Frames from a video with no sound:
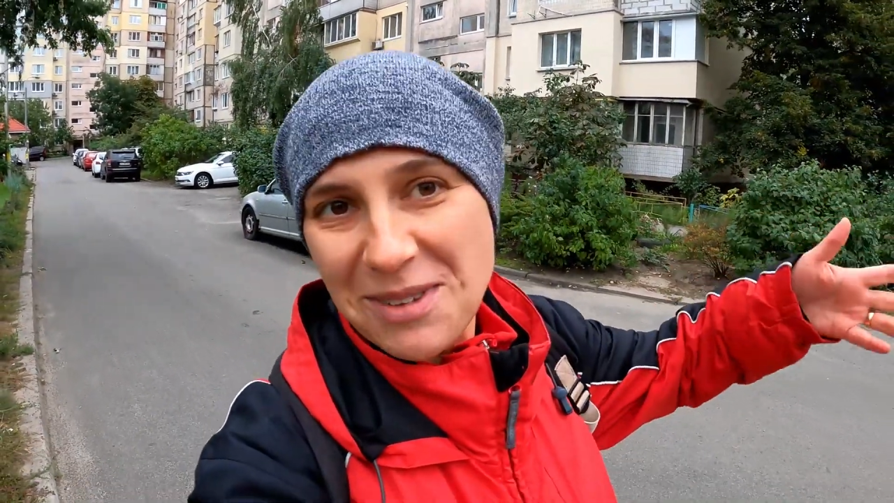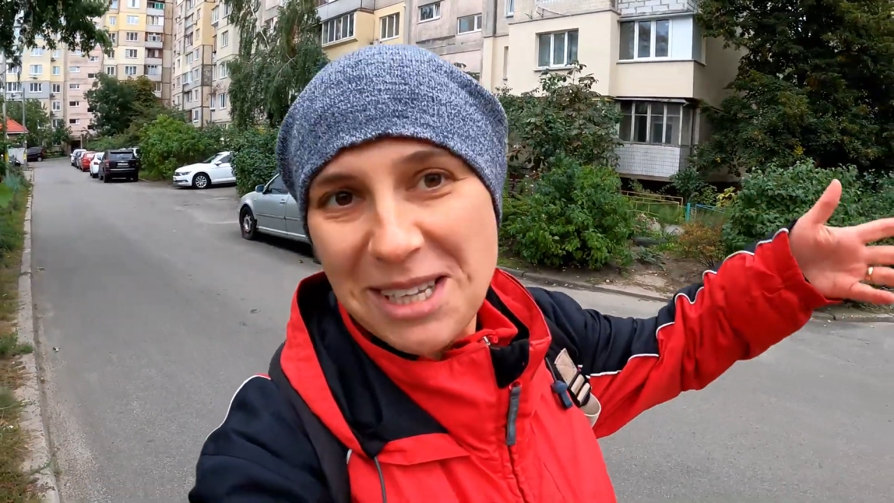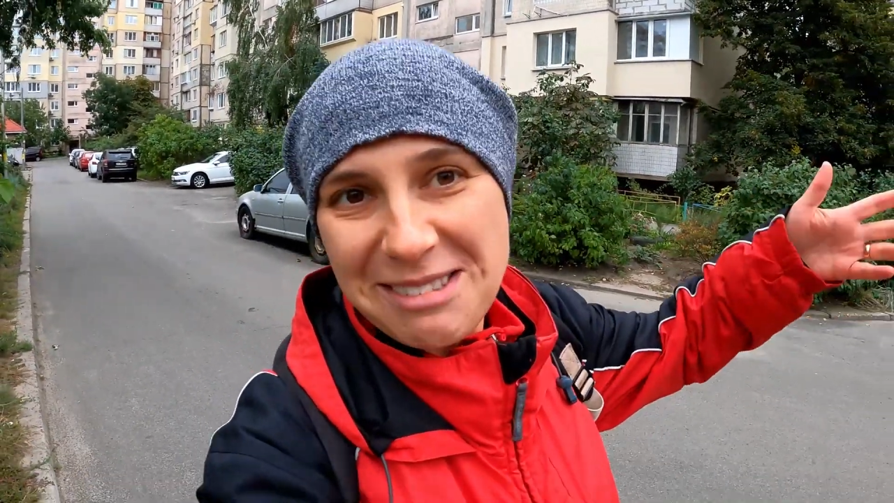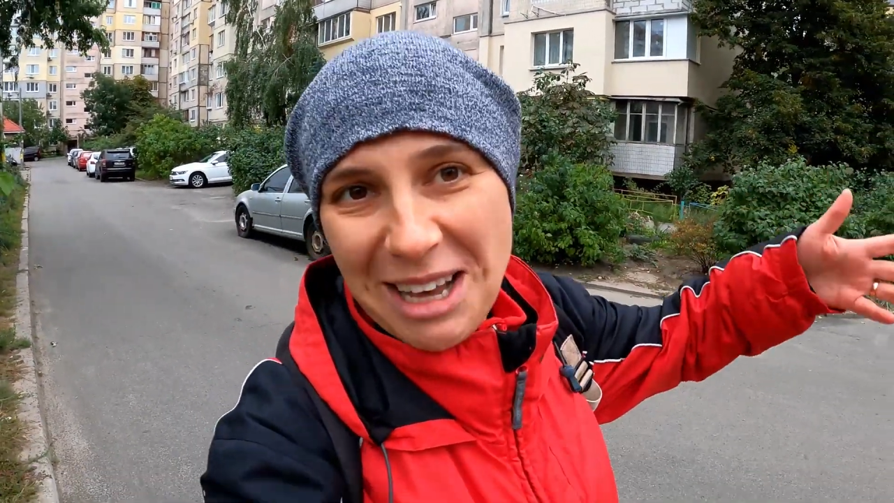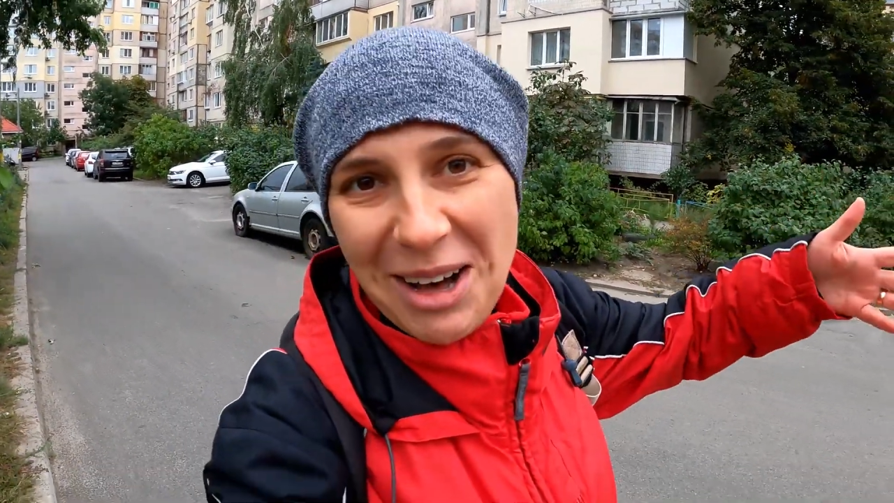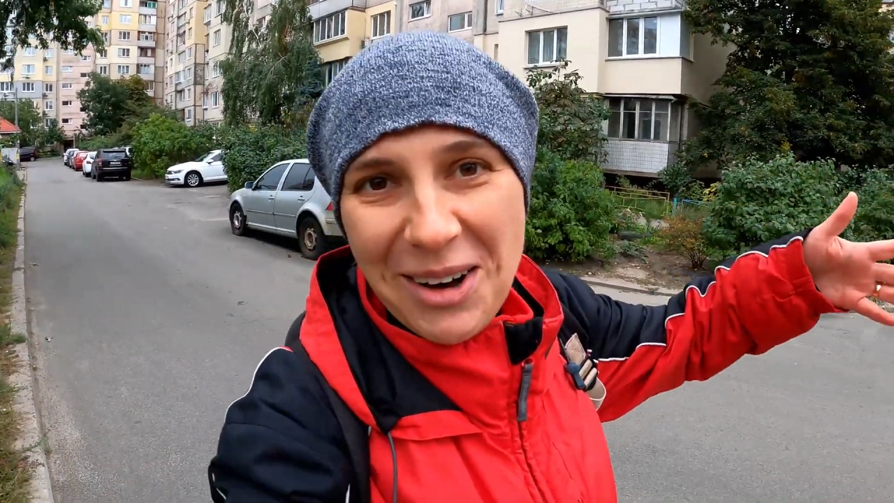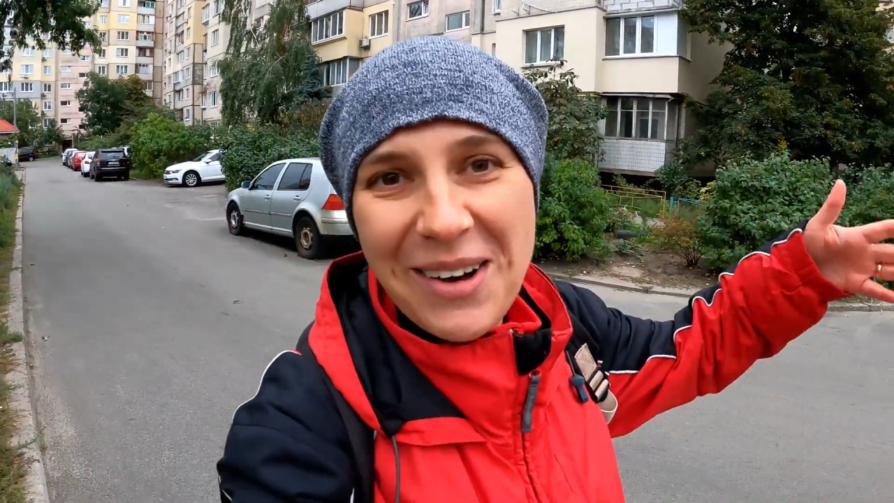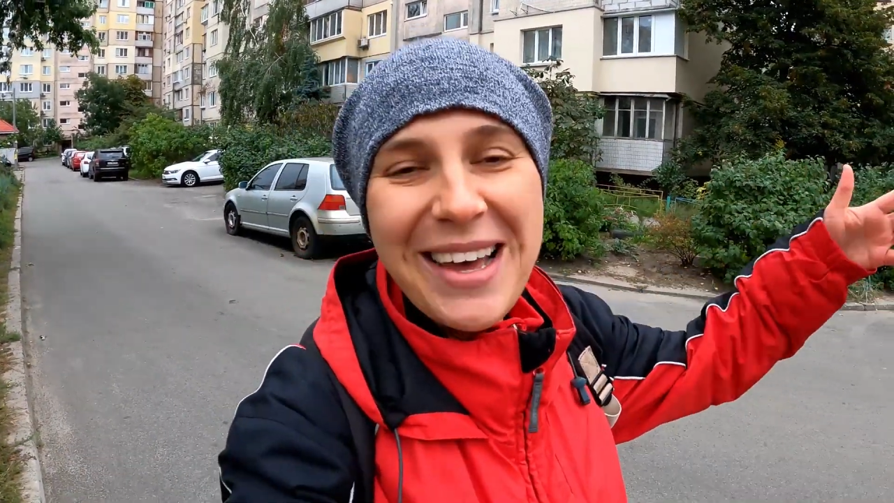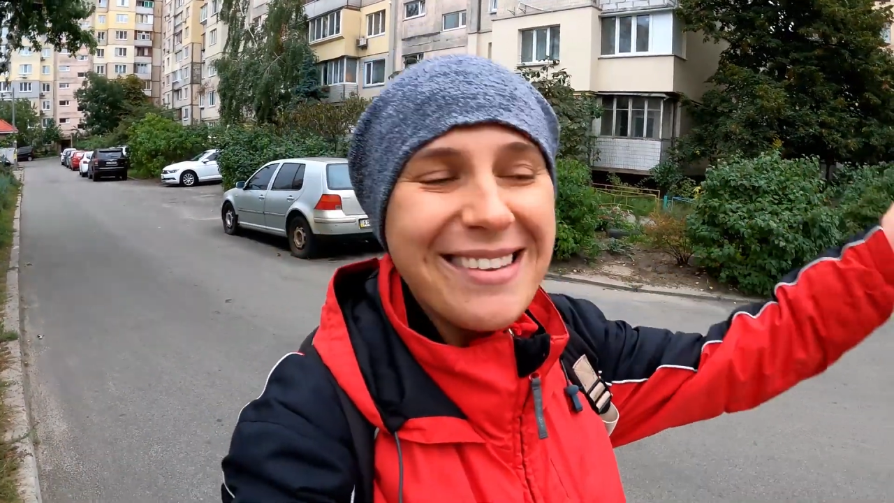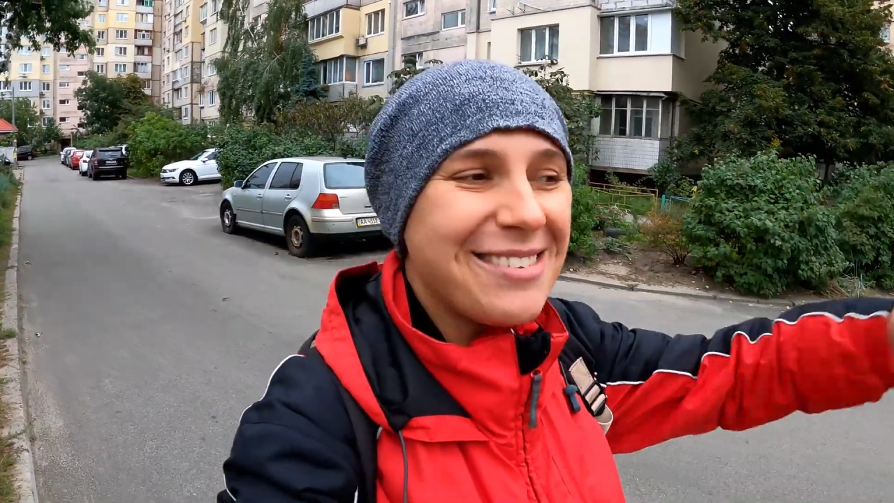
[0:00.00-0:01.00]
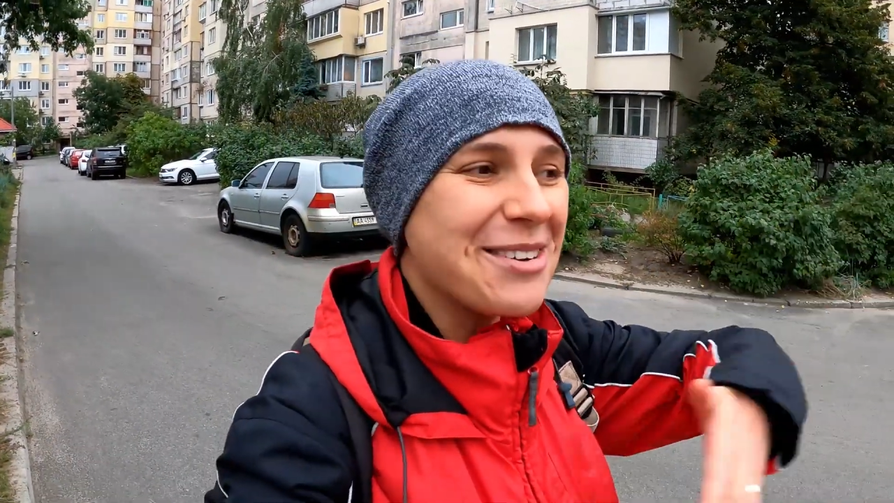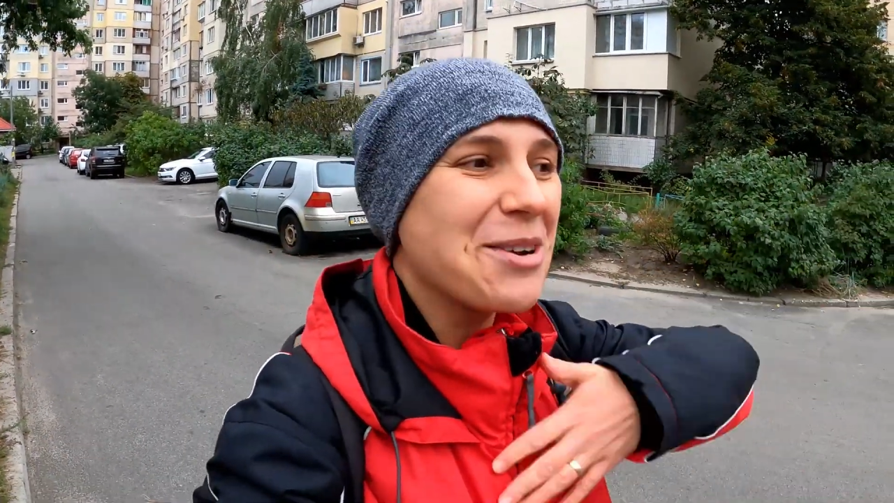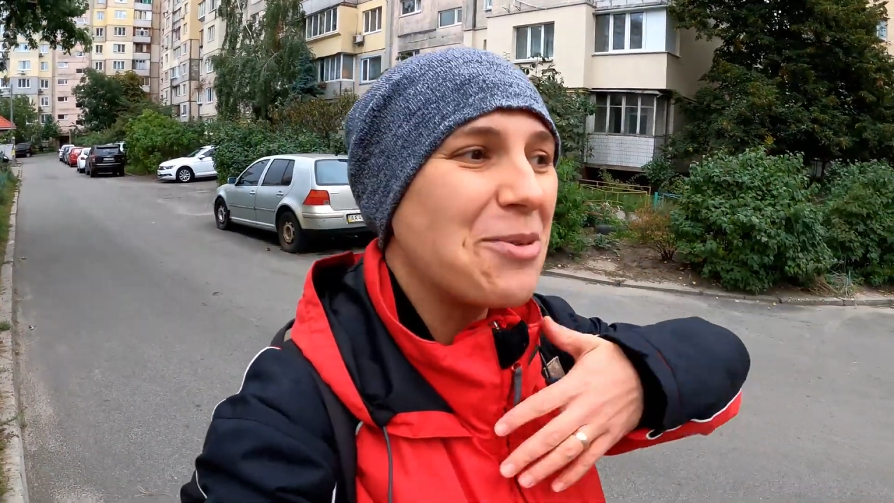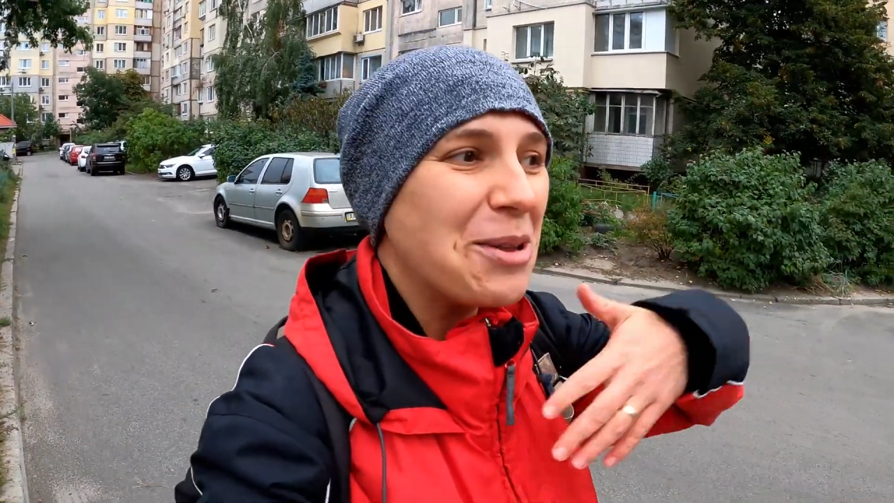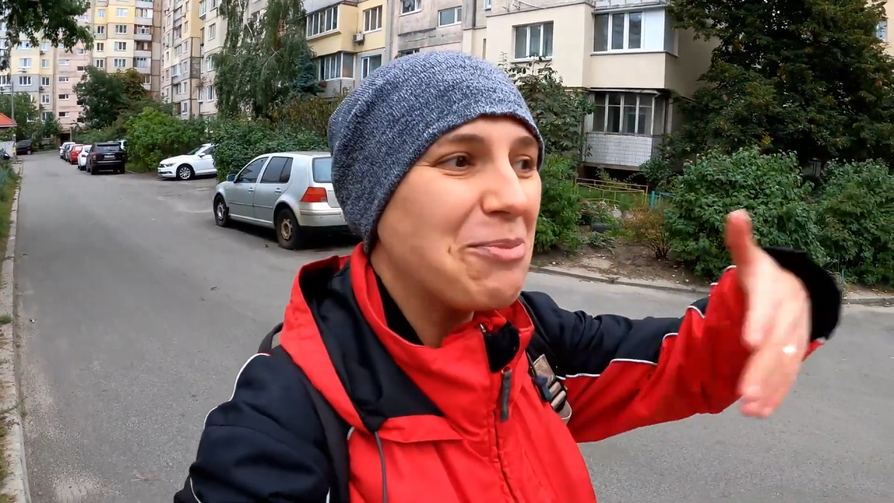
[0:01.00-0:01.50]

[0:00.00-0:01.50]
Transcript: So during 1